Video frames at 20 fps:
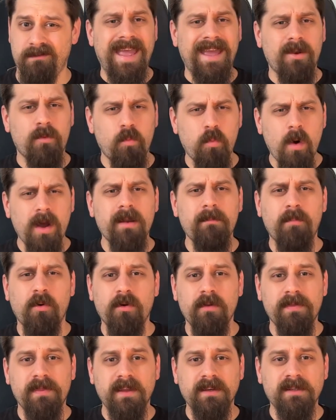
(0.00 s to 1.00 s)
And one
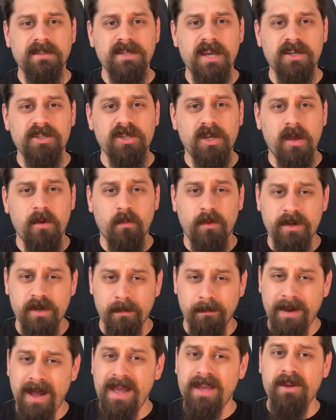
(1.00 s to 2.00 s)
important thing to touch on when you're
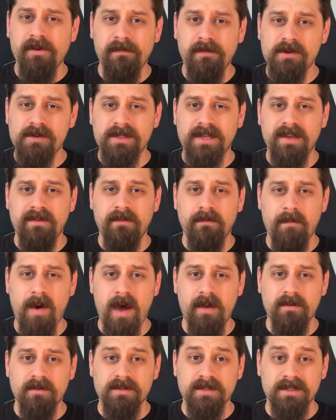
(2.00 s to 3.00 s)
buying your first kit of
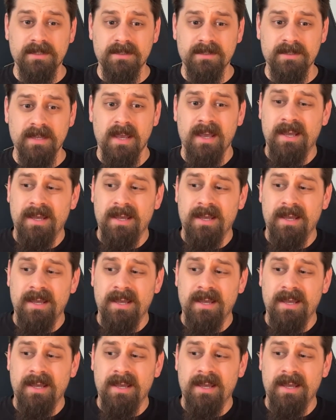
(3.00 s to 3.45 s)
models is,